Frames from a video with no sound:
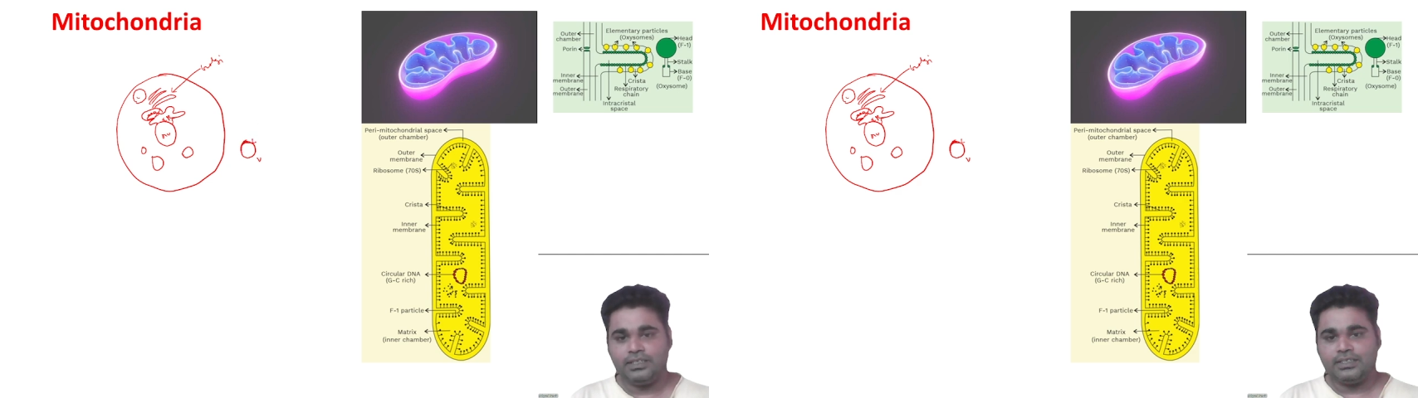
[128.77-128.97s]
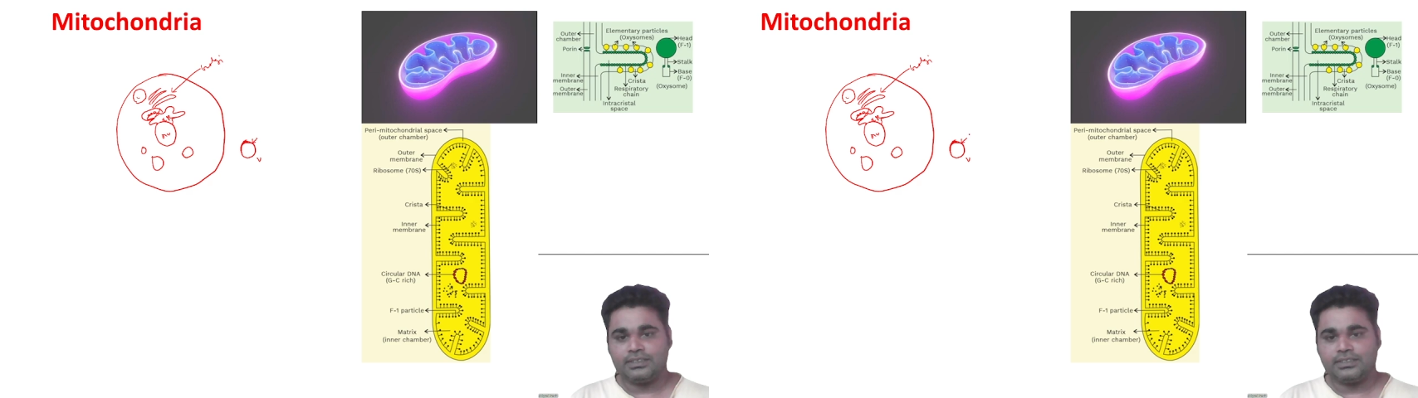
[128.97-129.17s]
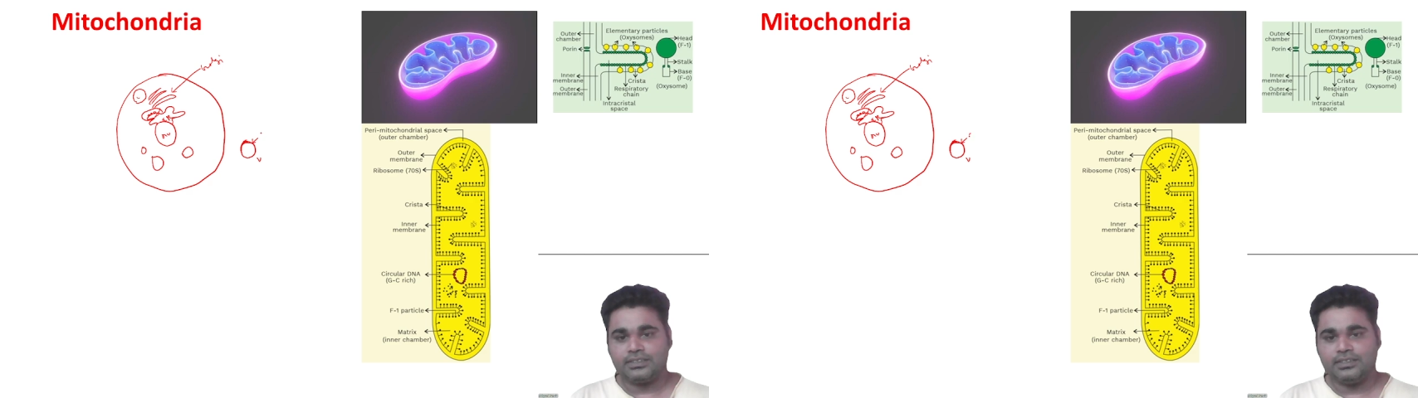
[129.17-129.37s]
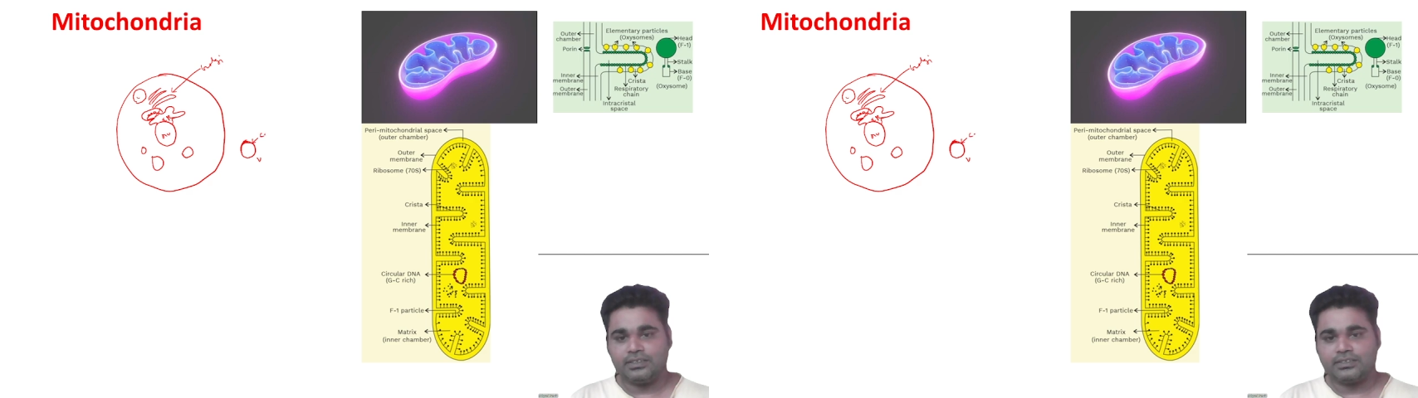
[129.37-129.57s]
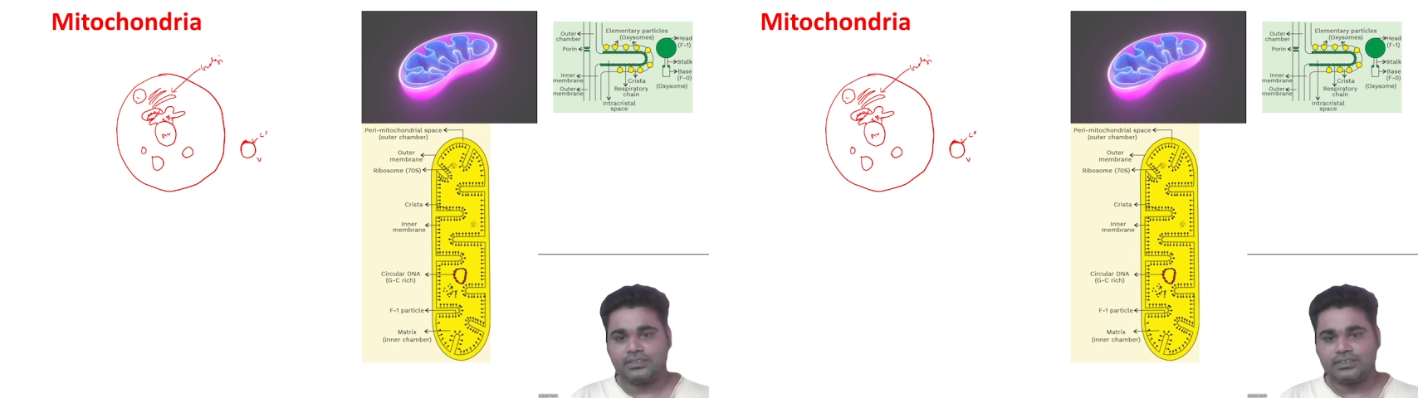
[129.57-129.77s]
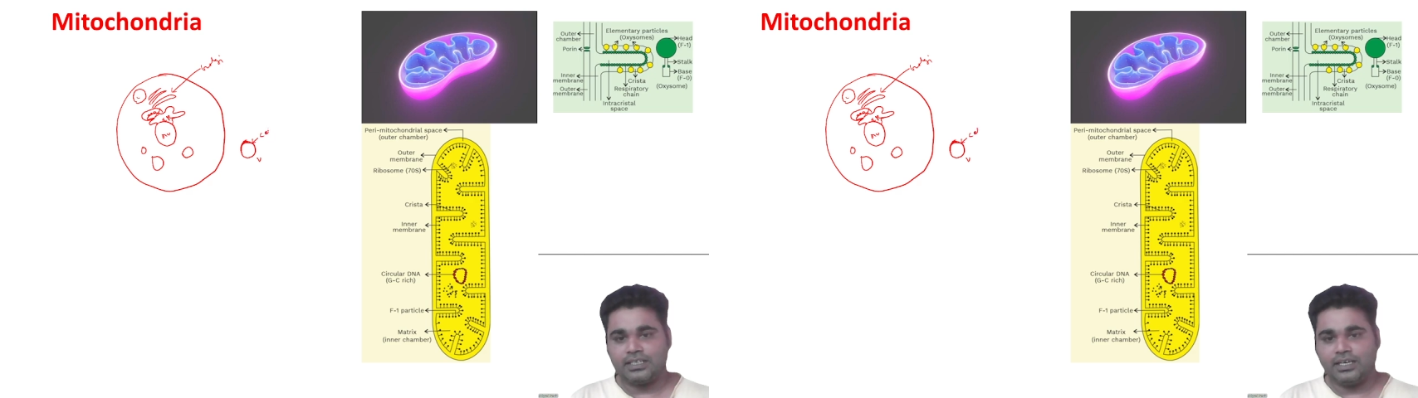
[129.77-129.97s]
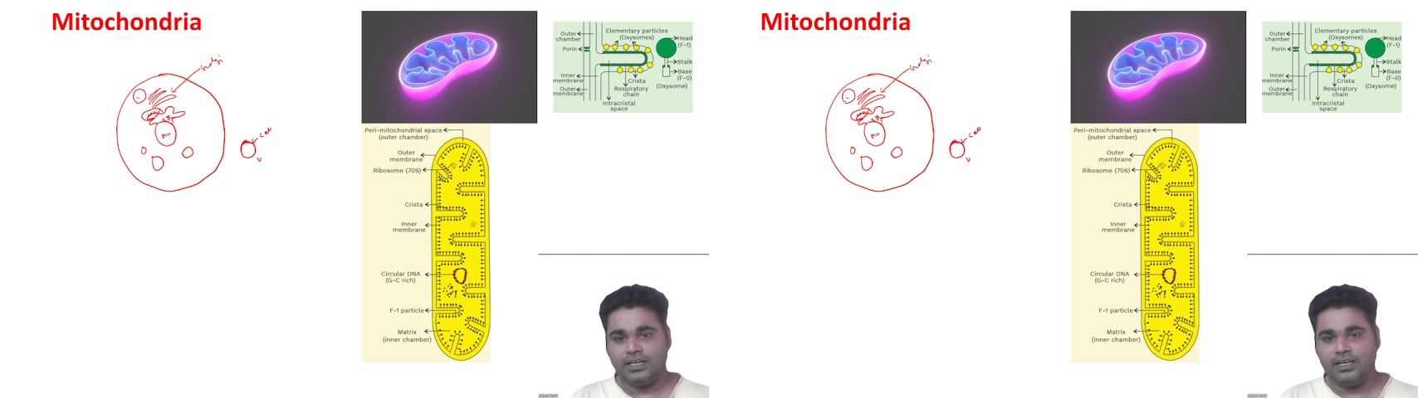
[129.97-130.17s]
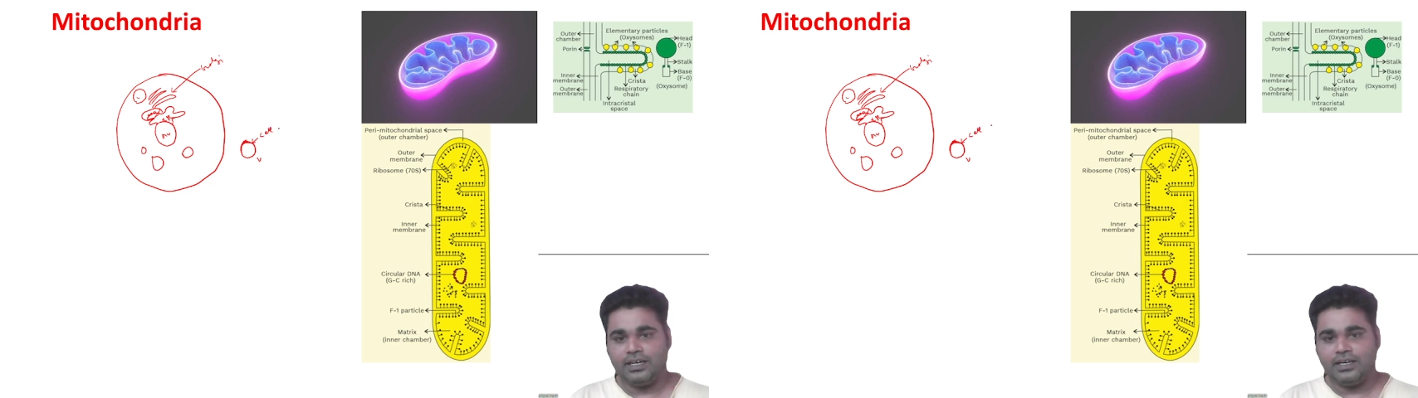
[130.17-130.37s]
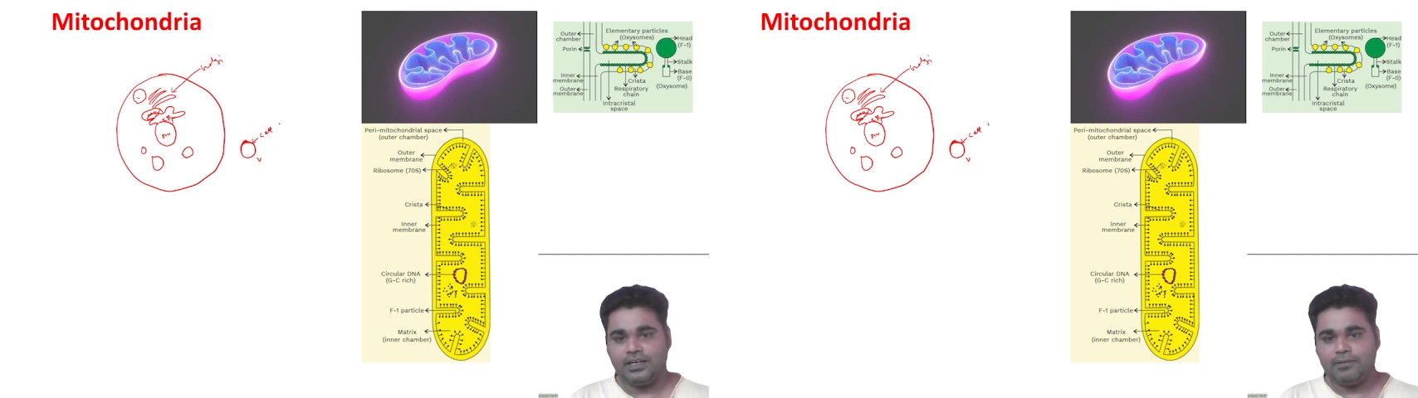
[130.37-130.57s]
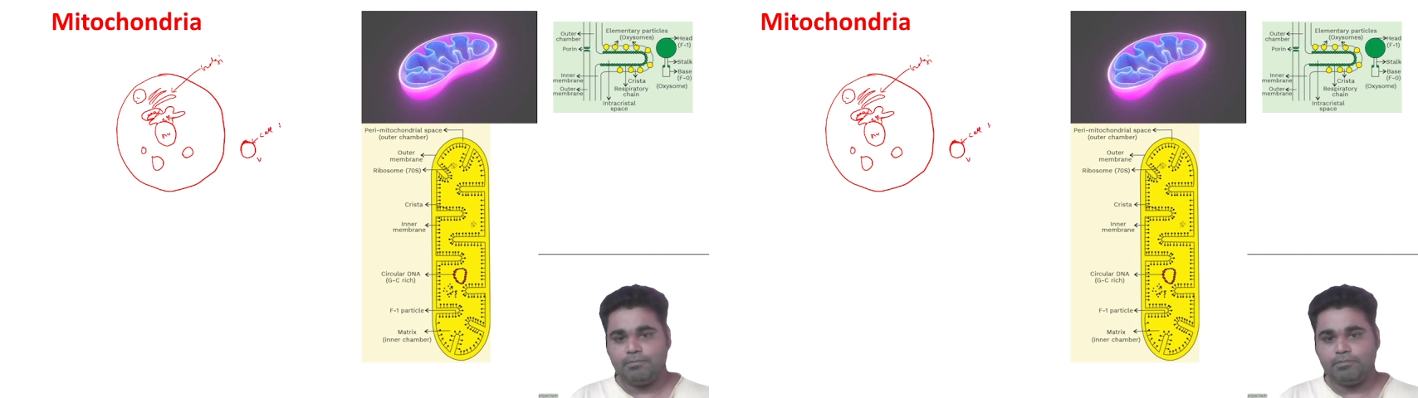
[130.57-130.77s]
This is the cell
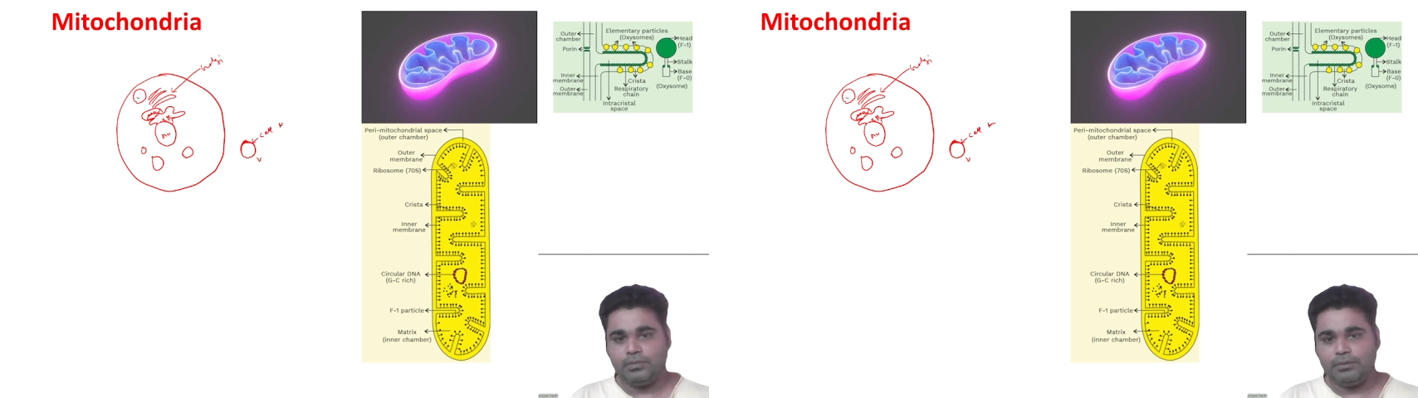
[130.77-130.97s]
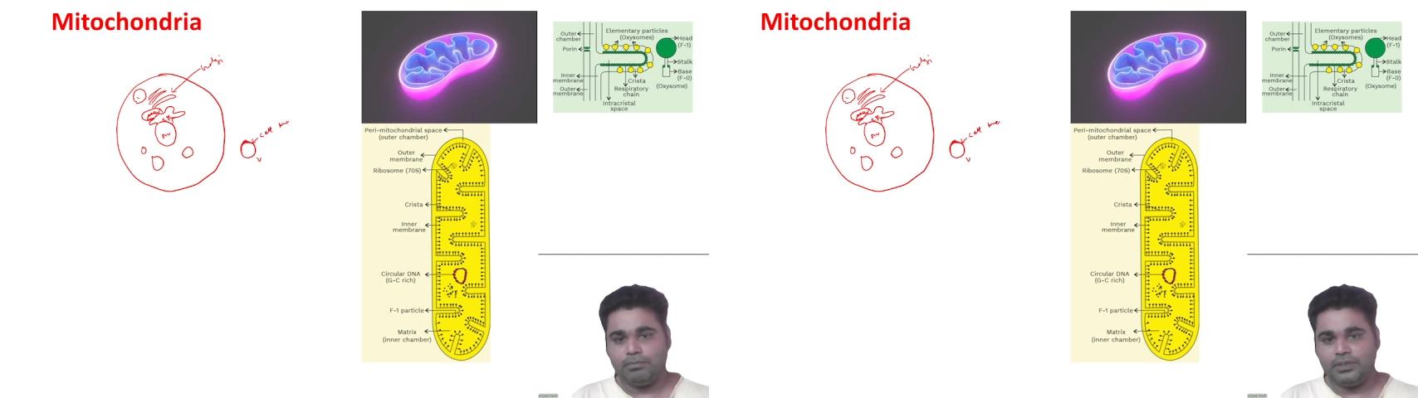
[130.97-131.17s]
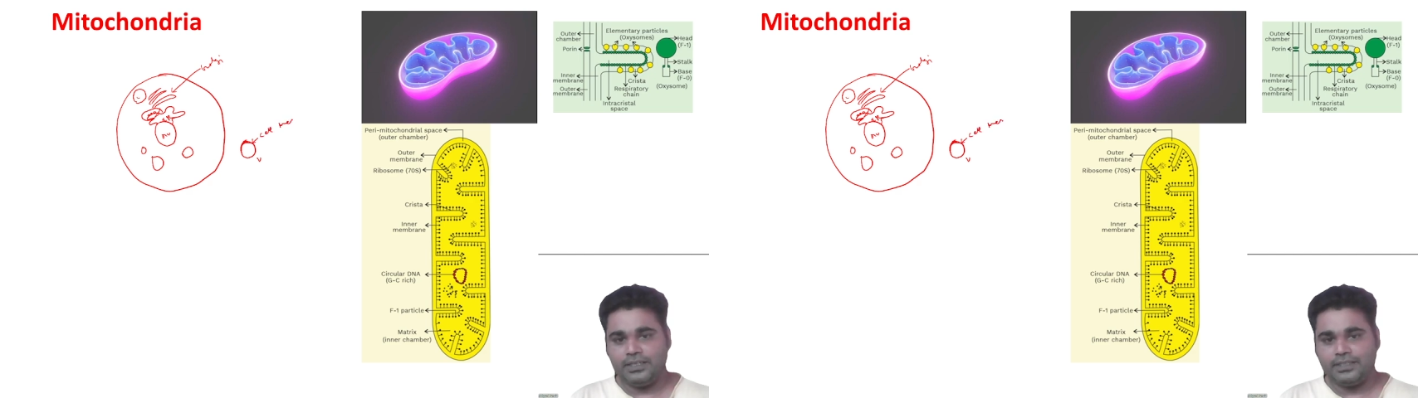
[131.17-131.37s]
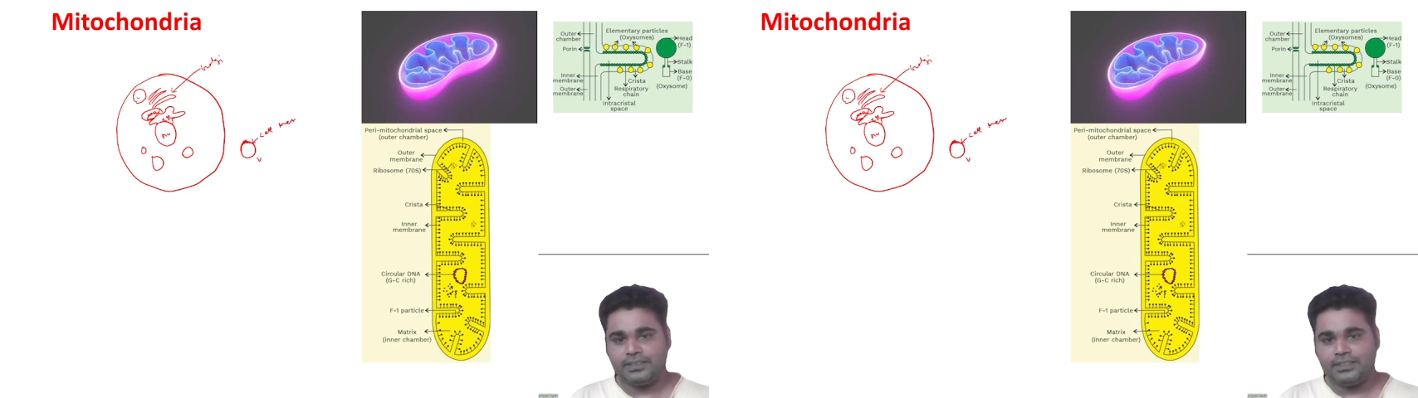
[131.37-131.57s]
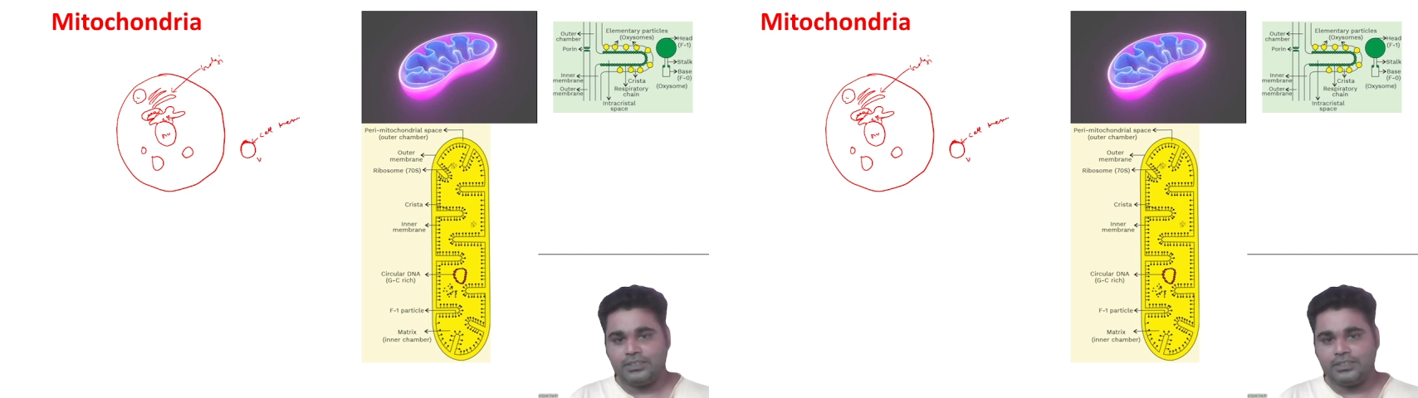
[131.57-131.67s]
membrane.